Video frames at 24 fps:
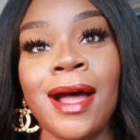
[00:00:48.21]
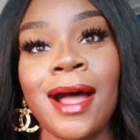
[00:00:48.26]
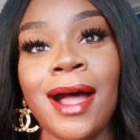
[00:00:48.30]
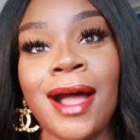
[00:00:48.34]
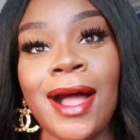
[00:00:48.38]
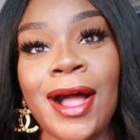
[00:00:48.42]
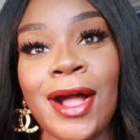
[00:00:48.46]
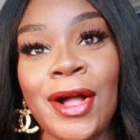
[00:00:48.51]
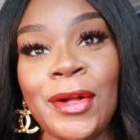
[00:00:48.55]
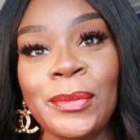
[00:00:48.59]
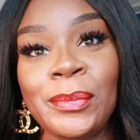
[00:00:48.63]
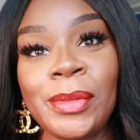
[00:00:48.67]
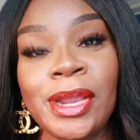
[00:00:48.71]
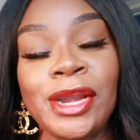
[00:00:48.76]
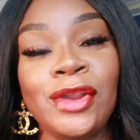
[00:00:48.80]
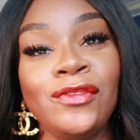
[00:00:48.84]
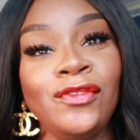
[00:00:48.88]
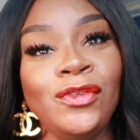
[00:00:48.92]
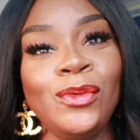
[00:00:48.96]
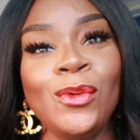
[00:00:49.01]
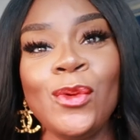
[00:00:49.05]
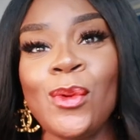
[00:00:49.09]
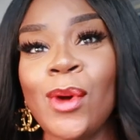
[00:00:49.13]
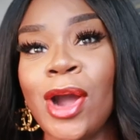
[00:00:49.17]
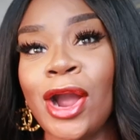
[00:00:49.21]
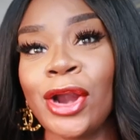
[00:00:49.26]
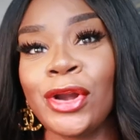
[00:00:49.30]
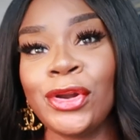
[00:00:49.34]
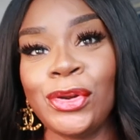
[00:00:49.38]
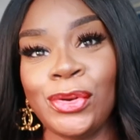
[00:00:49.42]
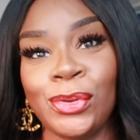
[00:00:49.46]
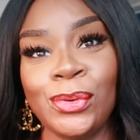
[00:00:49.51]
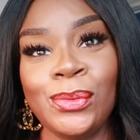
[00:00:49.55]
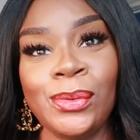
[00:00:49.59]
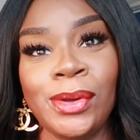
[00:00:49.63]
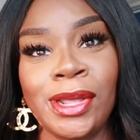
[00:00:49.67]
Um, and if you are
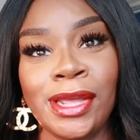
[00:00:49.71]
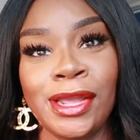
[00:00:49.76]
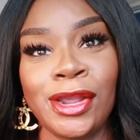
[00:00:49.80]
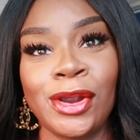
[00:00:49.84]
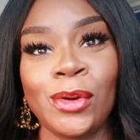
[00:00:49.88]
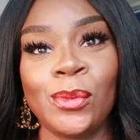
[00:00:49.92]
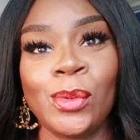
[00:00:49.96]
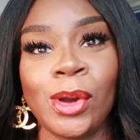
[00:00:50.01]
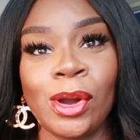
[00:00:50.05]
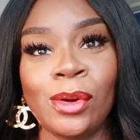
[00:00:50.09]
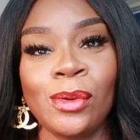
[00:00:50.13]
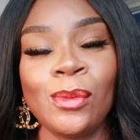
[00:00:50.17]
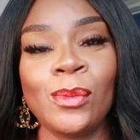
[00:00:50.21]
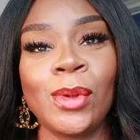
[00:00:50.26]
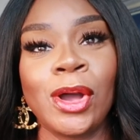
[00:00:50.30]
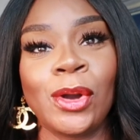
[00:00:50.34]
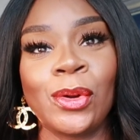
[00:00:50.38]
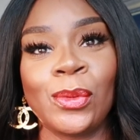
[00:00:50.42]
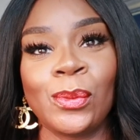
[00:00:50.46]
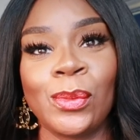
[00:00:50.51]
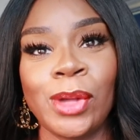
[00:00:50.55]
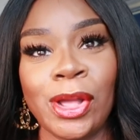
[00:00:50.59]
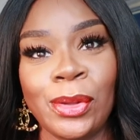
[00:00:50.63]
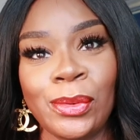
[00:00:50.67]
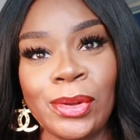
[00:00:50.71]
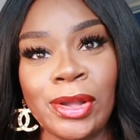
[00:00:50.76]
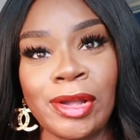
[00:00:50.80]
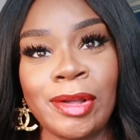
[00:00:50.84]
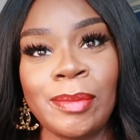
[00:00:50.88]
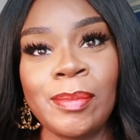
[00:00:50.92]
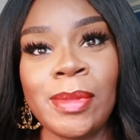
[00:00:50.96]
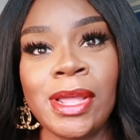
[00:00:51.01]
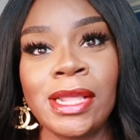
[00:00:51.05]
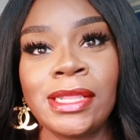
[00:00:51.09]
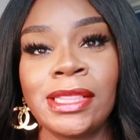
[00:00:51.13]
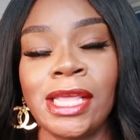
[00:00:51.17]
new here, welcome, welcome,
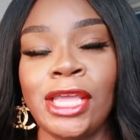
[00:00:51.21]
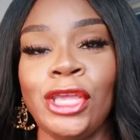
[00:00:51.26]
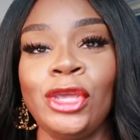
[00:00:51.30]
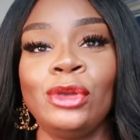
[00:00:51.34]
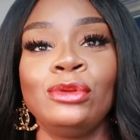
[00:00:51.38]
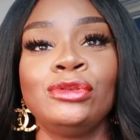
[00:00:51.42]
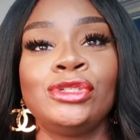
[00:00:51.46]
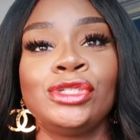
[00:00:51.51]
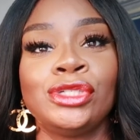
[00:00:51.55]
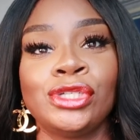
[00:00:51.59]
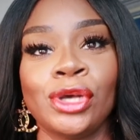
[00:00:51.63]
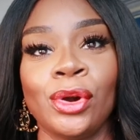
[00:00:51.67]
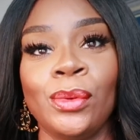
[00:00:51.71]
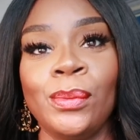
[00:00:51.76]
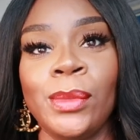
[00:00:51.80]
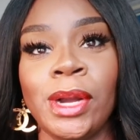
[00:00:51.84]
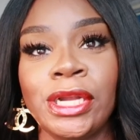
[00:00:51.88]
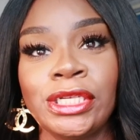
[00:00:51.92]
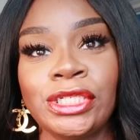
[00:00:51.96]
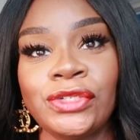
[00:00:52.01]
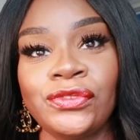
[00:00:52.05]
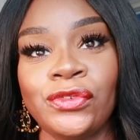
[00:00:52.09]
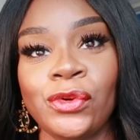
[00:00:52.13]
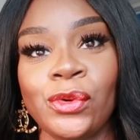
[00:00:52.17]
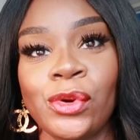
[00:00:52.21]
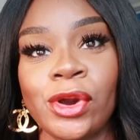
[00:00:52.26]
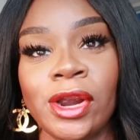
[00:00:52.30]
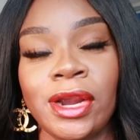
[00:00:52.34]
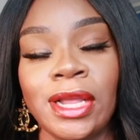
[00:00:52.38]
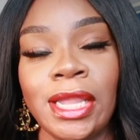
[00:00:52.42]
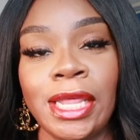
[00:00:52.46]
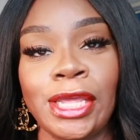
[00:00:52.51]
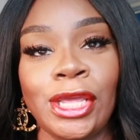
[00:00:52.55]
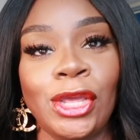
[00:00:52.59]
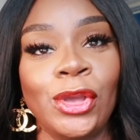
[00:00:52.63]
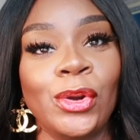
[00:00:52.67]
welcome. Thank you so much for
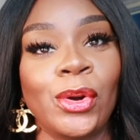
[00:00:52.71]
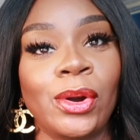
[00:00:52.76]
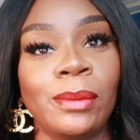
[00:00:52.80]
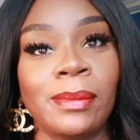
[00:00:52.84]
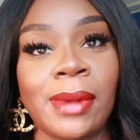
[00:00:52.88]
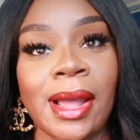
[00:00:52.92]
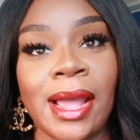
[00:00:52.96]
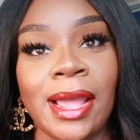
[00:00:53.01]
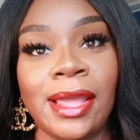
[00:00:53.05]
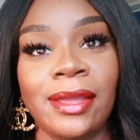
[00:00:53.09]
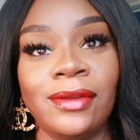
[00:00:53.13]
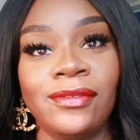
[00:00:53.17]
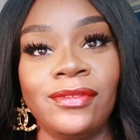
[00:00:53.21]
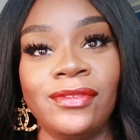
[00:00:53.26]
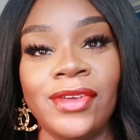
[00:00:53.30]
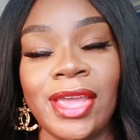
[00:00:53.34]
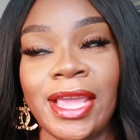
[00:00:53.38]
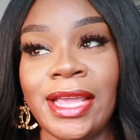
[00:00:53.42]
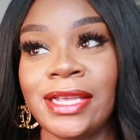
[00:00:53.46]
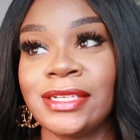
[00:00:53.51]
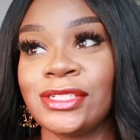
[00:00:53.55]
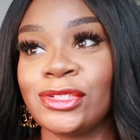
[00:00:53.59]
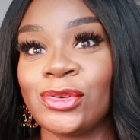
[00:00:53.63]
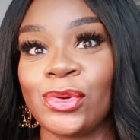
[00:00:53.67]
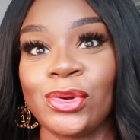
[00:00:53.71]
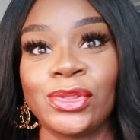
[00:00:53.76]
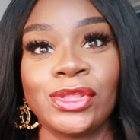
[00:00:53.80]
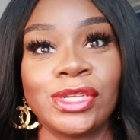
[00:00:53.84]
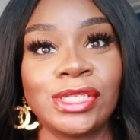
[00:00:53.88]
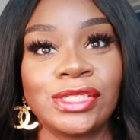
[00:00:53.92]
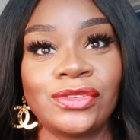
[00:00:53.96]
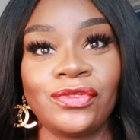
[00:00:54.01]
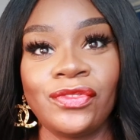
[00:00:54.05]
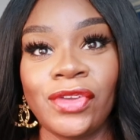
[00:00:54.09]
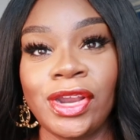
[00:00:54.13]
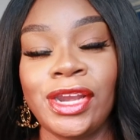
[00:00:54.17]
clicking on my face or
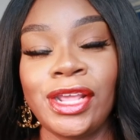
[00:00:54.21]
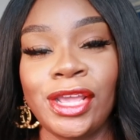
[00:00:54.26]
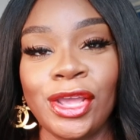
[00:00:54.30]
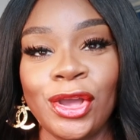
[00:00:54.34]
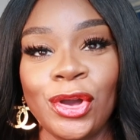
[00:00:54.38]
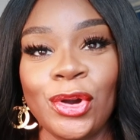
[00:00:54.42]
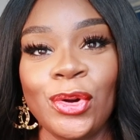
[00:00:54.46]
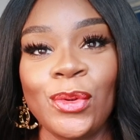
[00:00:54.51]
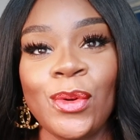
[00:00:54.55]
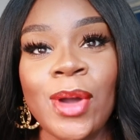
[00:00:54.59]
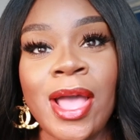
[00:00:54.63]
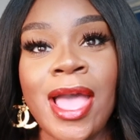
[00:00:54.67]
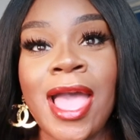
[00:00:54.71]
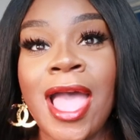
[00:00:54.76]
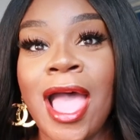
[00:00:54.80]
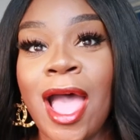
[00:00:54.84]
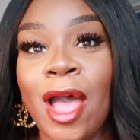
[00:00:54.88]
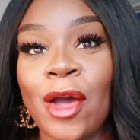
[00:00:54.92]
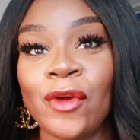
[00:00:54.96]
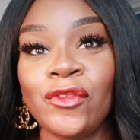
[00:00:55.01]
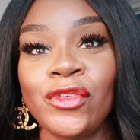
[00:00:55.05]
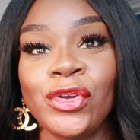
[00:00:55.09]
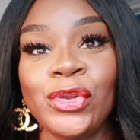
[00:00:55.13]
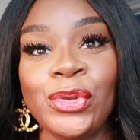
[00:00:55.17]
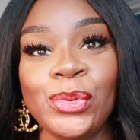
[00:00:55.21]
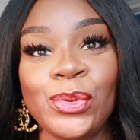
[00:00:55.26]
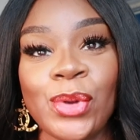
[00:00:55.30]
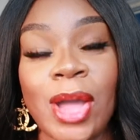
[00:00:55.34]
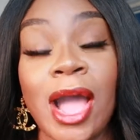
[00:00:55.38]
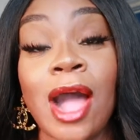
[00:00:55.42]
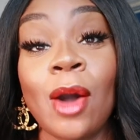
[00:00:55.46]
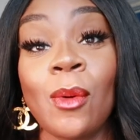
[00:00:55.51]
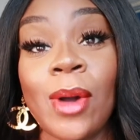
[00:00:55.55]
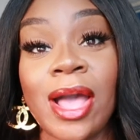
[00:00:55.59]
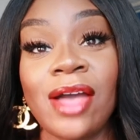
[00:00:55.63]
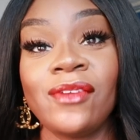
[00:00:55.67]
this video. However you,
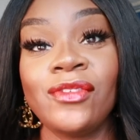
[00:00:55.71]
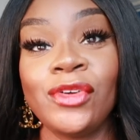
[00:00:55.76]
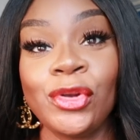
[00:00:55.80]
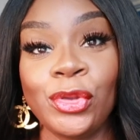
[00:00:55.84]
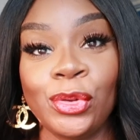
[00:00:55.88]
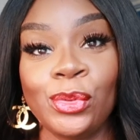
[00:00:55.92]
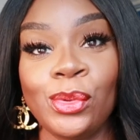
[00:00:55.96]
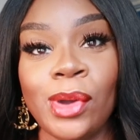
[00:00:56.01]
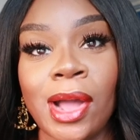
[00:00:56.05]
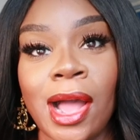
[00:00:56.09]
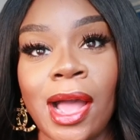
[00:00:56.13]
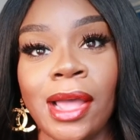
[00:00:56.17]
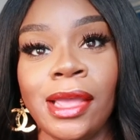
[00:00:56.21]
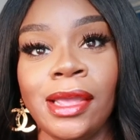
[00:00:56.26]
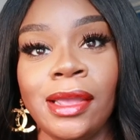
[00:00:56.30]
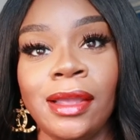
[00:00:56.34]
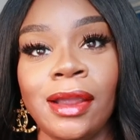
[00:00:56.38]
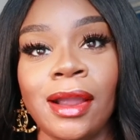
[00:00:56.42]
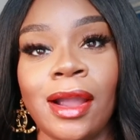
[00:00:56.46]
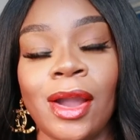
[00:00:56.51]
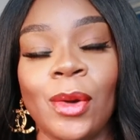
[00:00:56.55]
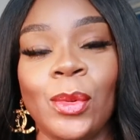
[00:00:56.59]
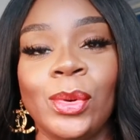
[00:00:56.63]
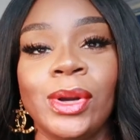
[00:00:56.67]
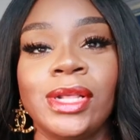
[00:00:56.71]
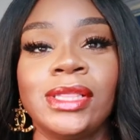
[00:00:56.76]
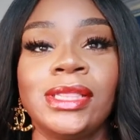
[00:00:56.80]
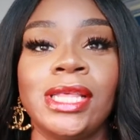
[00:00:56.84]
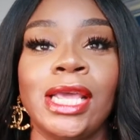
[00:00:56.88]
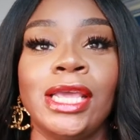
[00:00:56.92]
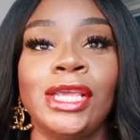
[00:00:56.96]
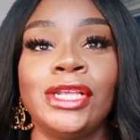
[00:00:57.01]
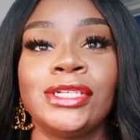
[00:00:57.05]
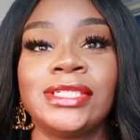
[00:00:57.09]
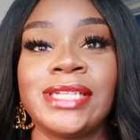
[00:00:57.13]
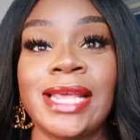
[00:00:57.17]
however you got here, I wanna
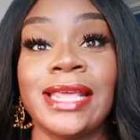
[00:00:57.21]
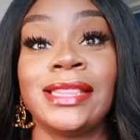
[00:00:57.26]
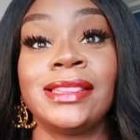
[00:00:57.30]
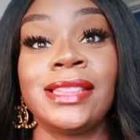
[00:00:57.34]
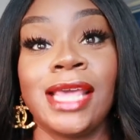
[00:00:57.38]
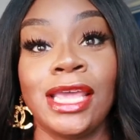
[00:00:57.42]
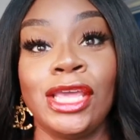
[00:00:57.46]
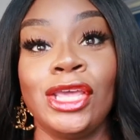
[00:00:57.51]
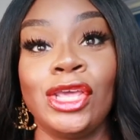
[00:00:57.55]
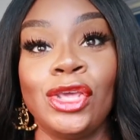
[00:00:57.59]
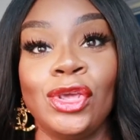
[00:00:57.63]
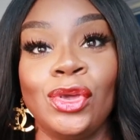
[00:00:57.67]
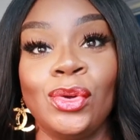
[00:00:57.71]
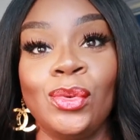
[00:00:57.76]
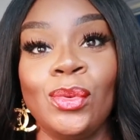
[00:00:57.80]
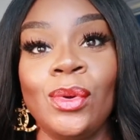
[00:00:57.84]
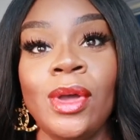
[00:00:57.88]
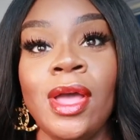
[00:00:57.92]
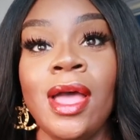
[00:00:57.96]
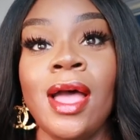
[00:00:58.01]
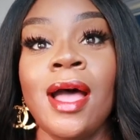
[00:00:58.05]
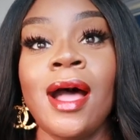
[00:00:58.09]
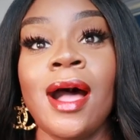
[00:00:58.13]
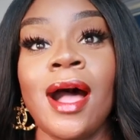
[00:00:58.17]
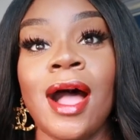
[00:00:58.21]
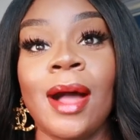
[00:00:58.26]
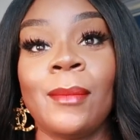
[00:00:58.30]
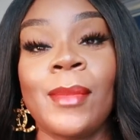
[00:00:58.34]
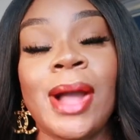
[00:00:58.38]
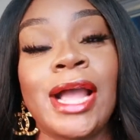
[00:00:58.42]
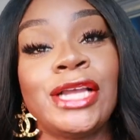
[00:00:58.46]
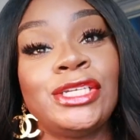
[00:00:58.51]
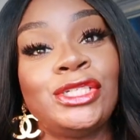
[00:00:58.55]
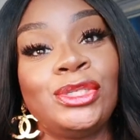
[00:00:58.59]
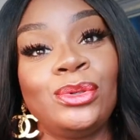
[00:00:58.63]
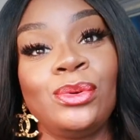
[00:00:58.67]
thank you, say thank you. Um,
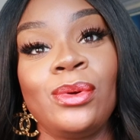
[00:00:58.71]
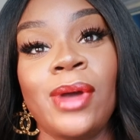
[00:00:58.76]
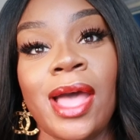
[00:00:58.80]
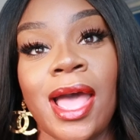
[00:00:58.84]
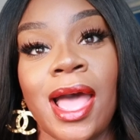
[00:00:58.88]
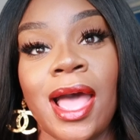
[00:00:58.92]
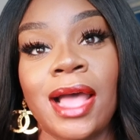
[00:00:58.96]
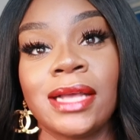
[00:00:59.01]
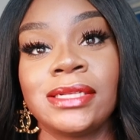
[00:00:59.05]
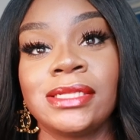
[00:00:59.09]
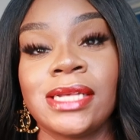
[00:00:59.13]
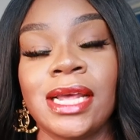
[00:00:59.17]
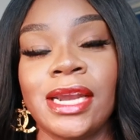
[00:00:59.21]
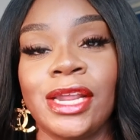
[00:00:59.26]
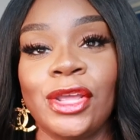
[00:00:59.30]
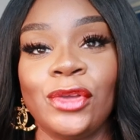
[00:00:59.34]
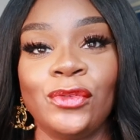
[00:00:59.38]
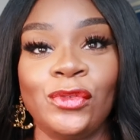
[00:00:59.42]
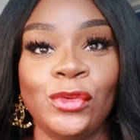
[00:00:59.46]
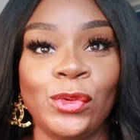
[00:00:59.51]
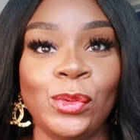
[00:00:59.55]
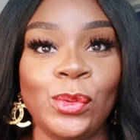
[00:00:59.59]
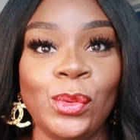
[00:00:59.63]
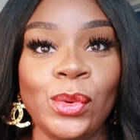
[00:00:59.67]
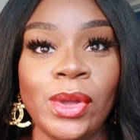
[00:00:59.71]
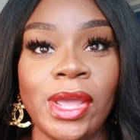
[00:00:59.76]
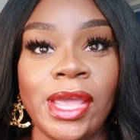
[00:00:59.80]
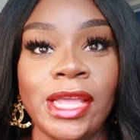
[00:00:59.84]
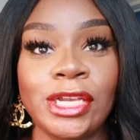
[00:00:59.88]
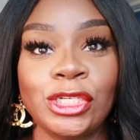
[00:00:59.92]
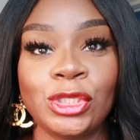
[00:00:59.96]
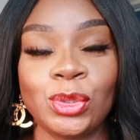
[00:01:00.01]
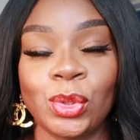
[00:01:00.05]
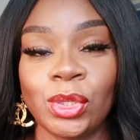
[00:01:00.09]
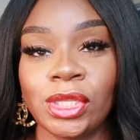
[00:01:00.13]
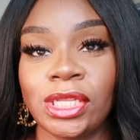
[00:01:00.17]
I do ask that if you
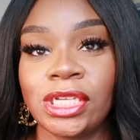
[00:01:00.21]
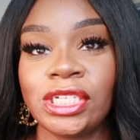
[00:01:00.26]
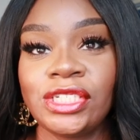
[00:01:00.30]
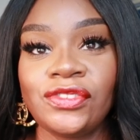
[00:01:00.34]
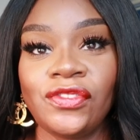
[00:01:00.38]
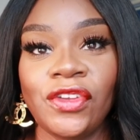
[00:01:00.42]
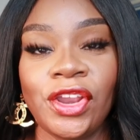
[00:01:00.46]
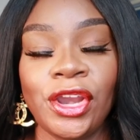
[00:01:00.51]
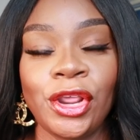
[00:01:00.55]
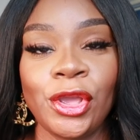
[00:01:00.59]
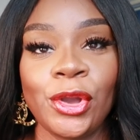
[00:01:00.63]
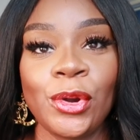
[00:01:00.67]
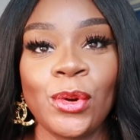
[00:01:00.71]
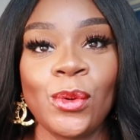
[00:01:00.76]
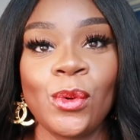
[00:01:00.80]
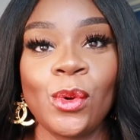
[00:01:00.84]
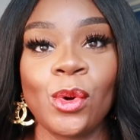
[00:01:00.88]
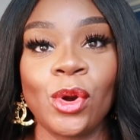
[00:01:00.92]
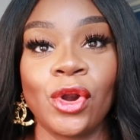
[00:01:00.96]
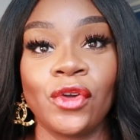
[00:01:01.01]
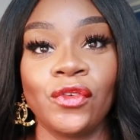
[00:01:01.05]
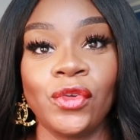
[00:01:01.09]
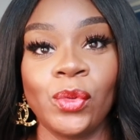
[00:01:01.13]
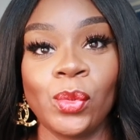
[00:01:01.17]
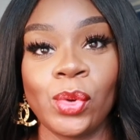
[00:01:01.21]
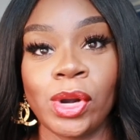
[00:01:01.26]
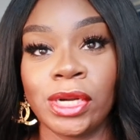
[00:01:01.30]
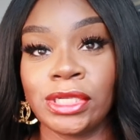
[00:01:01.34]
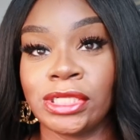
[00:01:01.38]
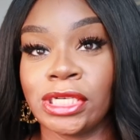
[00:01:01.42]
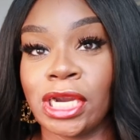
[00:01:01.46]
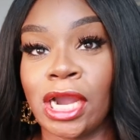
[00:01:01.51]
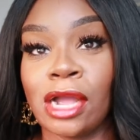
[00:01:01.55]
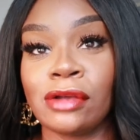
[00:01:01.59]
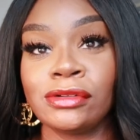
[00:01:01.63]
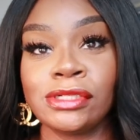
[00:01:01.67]
enjoy this video or if you wanna
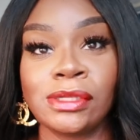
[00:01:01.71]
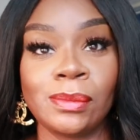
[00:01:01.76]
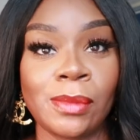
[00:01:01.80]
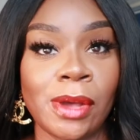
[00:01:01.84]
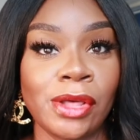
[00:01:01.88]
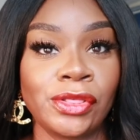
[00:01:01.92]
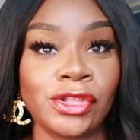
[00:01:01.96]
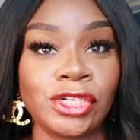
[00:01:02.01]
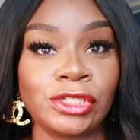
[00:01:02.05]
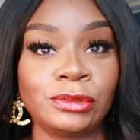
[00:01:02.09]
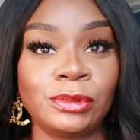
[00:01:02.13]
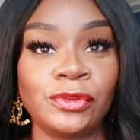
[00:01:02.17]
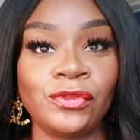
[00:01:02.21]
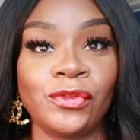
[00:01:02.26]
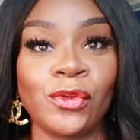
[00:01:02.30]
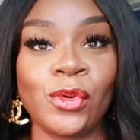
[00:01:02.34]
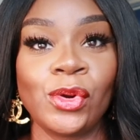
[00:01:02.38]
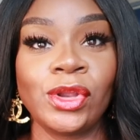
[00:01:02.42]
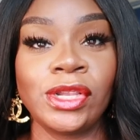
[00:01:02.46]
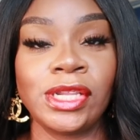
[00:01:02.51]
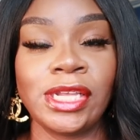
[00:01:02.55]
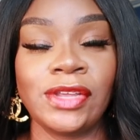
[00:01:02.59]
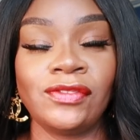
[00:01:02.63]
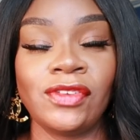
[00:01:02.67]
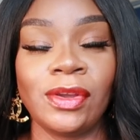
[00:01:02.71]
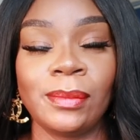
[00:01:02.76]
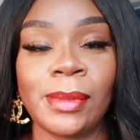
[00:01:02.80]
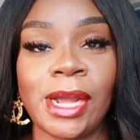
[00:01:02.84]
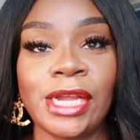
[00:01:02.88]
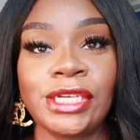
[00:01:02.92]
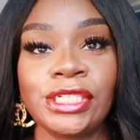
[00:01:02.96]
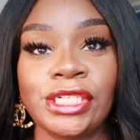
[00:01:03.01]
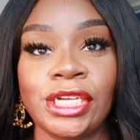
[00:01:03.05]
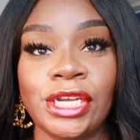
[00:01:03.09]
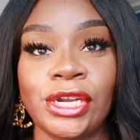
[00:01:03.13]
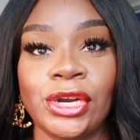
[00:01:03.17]
check out some others before leaving my
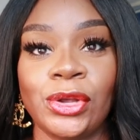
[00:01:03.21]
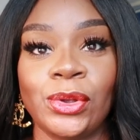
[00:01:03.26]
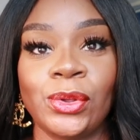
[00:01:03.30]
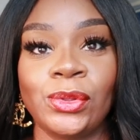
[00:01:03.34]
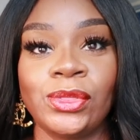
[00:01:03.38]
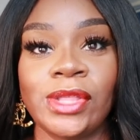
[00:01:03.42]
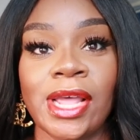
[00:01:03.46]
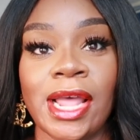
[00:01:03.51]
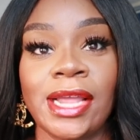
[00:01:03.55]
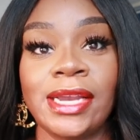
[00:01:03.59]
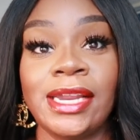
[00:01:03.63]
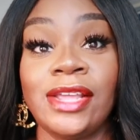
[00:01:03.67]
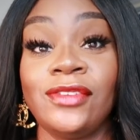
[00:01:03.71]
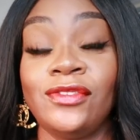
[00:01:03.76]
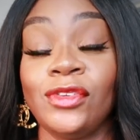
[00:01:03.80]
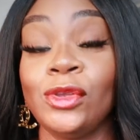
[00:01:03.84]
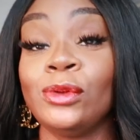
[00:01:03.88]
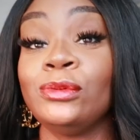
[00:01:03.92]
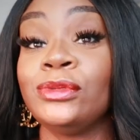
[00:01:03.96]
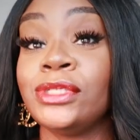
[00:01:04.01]
channel, that if you